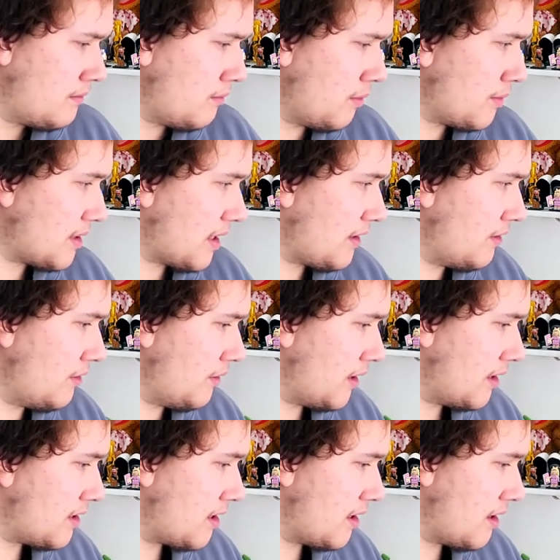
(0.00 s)
What was that
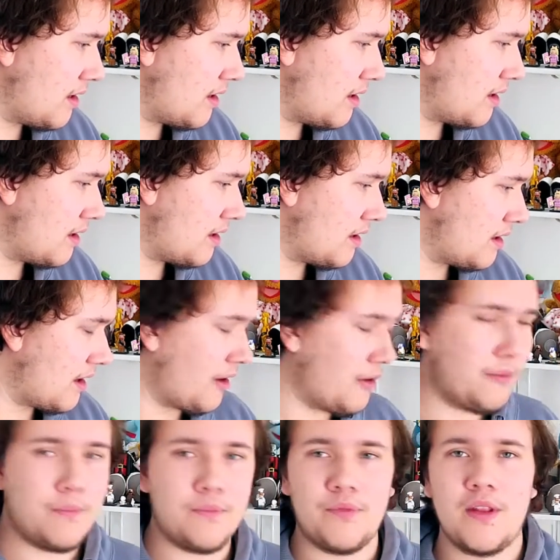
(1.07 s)
noise? Oh.